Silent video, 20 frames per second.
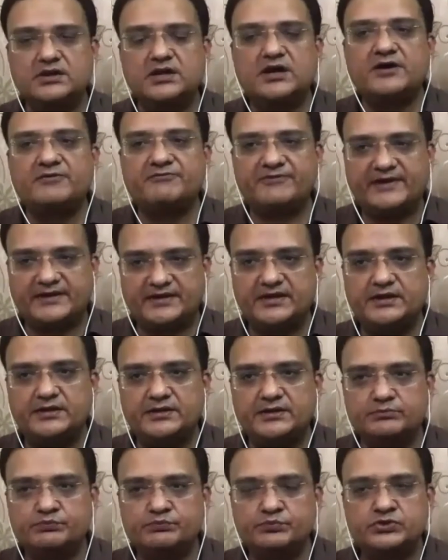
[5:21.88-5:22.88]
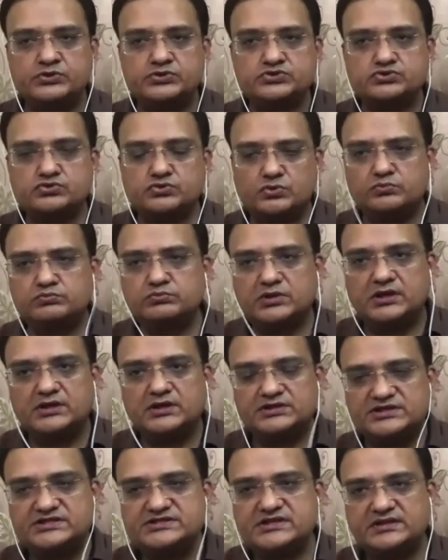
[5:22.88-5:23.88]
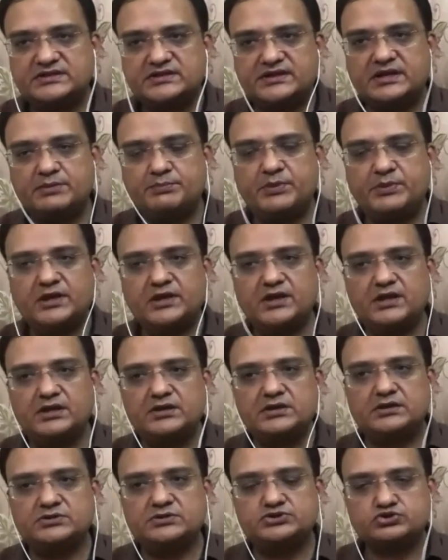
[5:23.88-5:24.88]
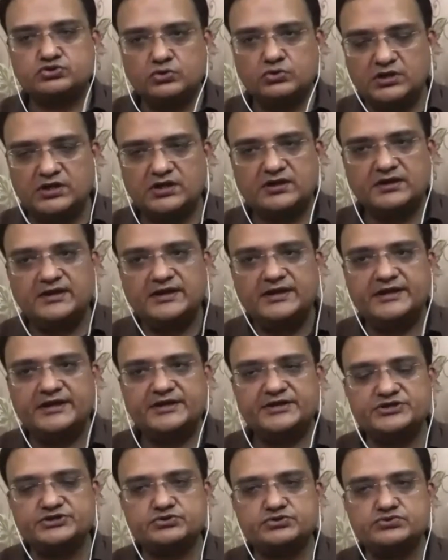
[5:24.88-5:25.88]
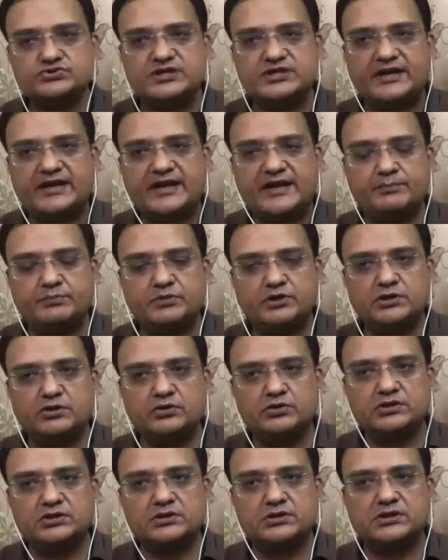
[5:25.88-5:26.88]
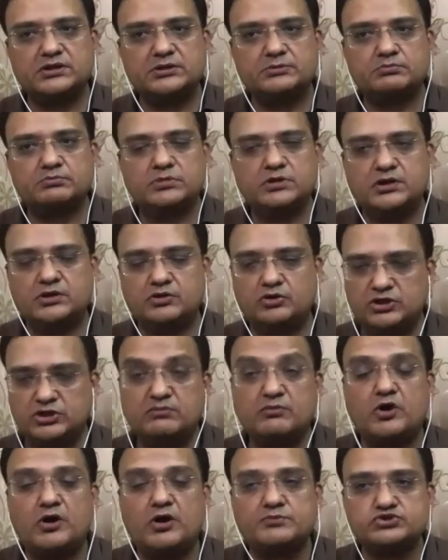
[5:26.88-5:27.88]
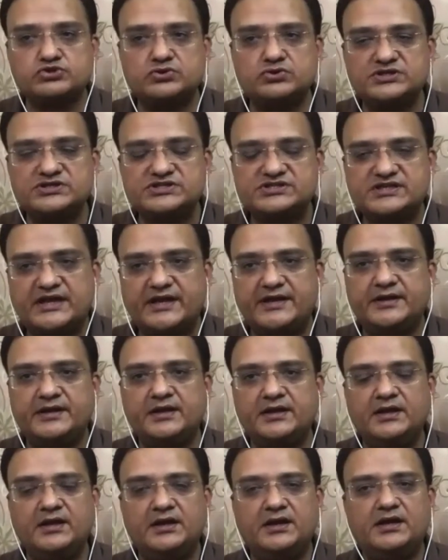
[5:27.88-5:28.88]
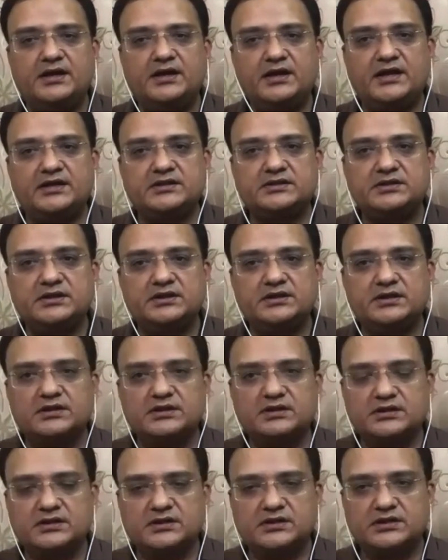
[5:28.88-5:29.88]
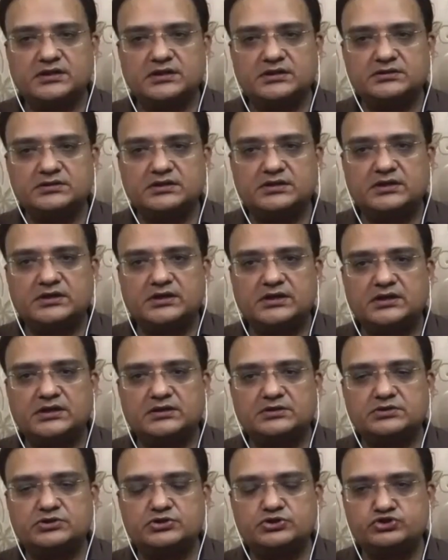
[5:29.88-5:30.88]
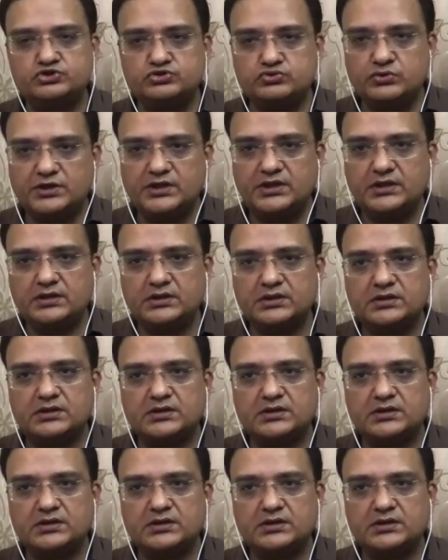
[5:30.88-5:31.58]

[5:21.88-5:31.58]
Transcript: affected. So these are the typical shoulder-related issues that happened on the mom shoulder side. And I think during